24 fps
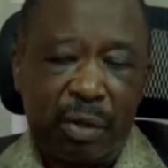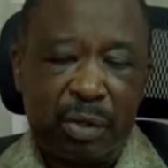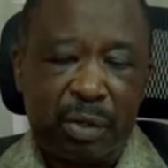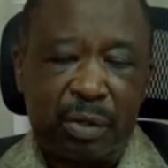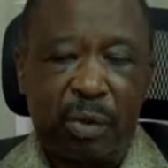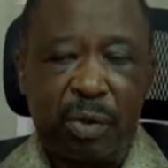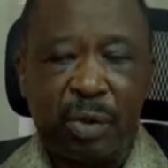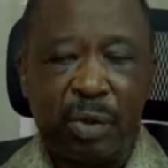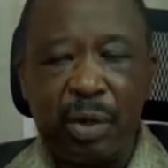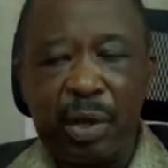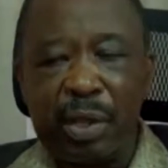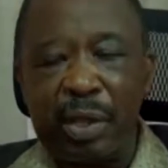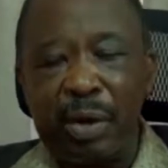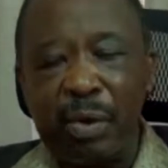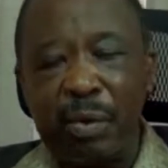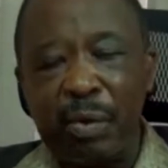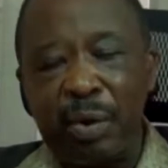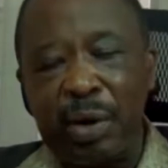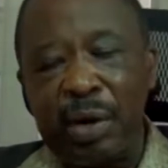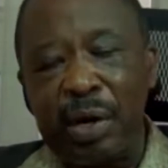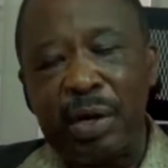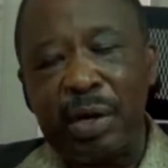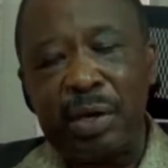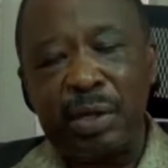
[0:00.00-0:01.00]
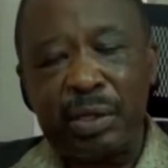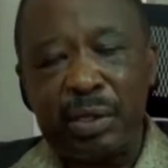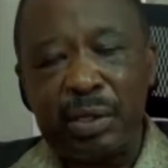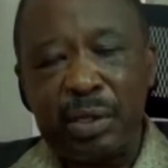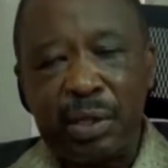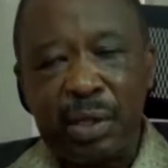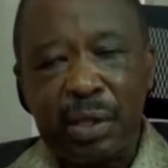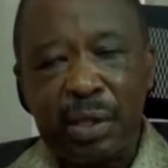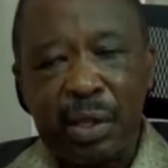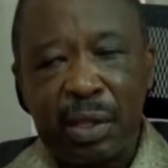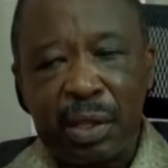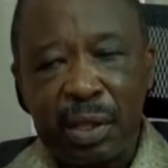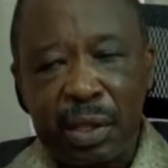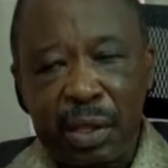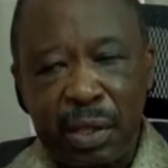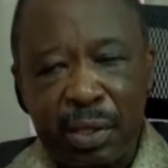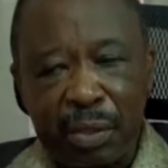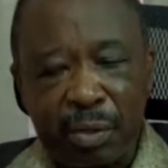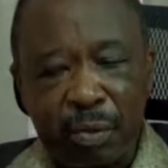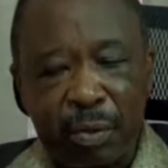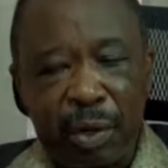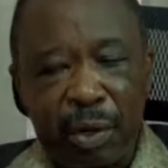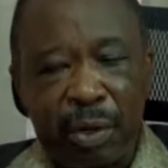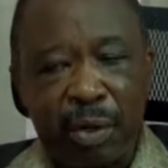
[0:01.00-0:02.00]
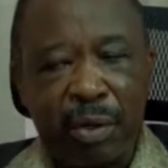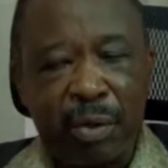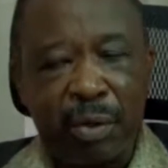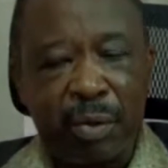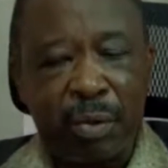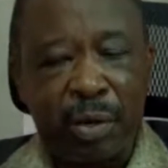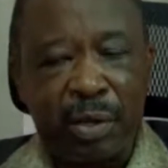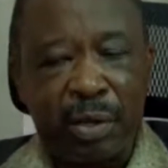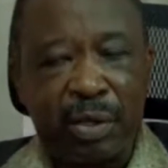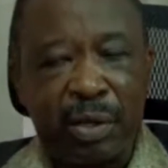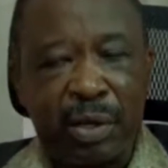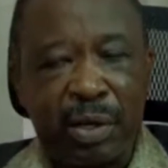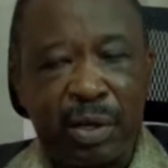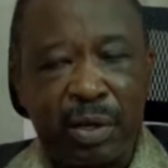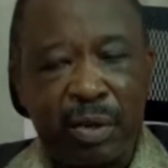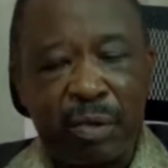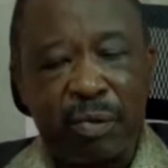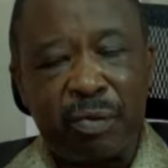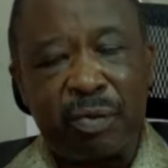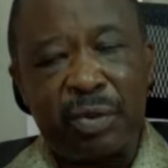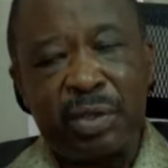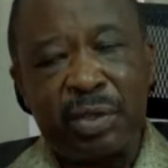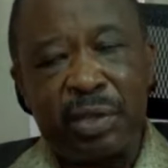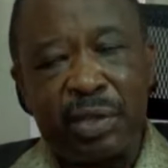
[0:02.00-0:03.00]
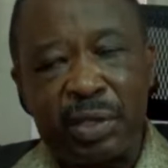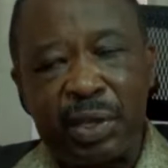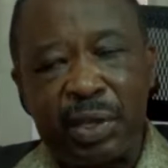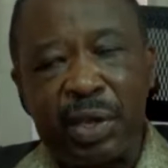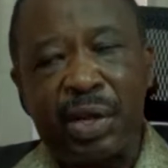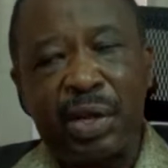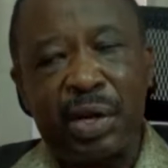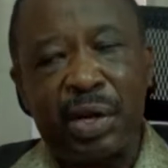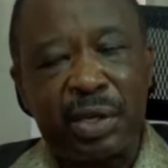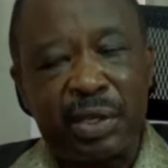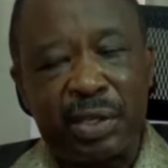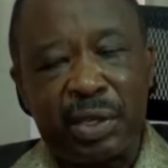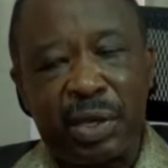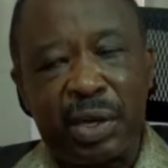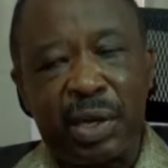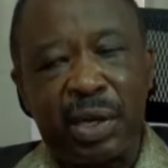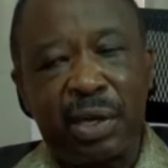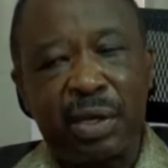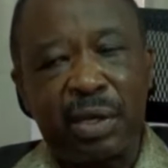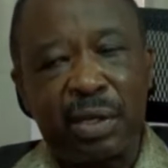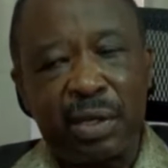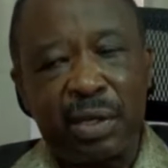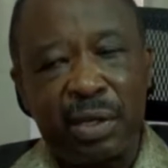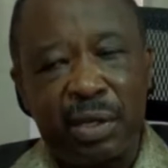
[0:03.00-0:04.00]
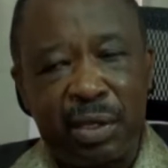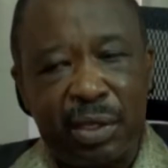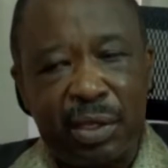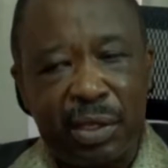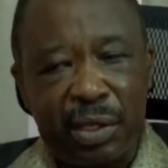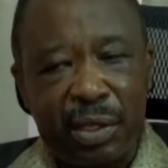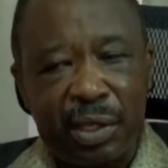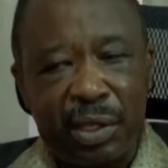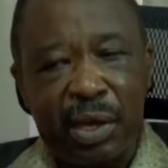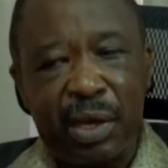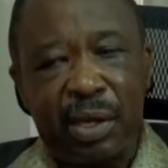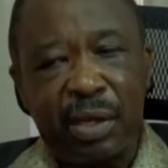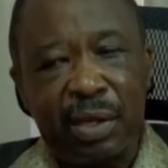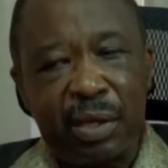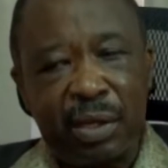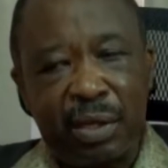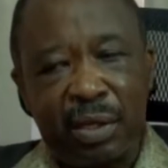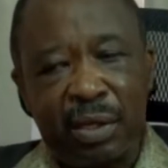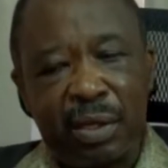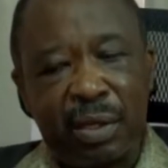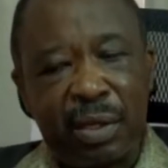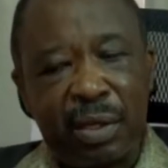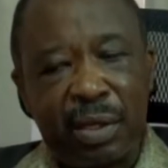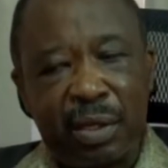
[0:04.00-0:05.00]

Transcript: So in other words, the spinal muscular atrophy then results in that